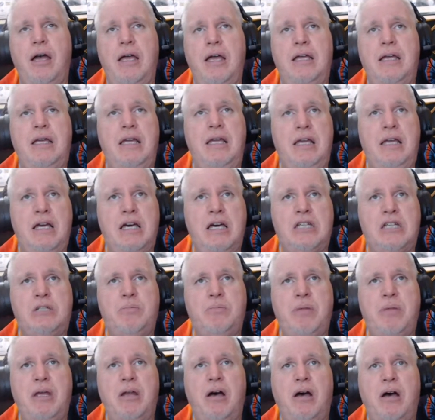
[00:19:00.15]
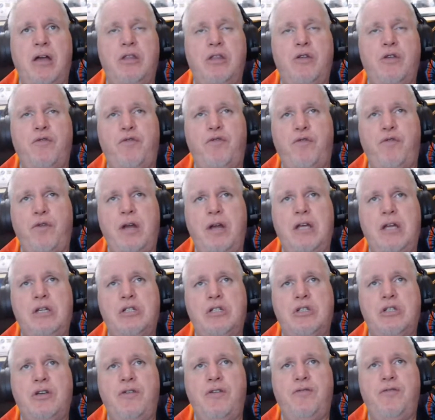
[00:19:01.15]
He has been on the
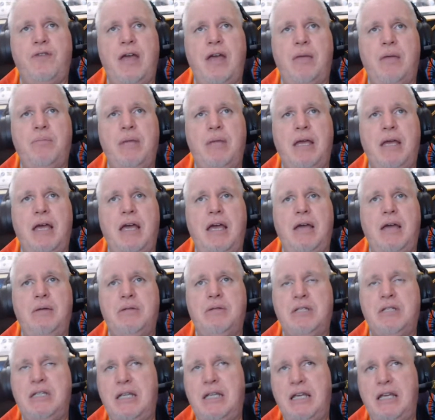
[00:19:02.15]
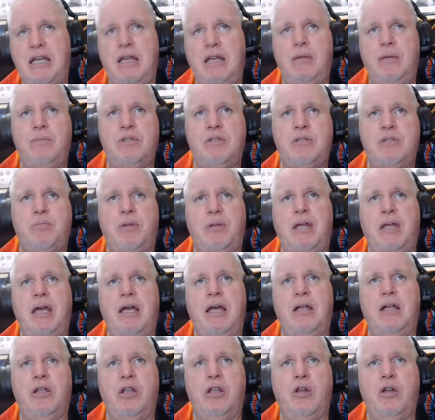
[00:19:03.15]
fringe of NBA teams,
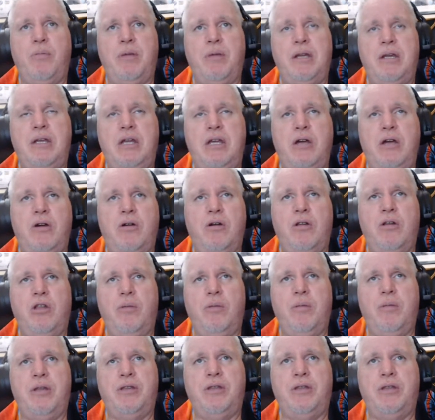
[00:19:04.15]
playing a little bit here and a little bit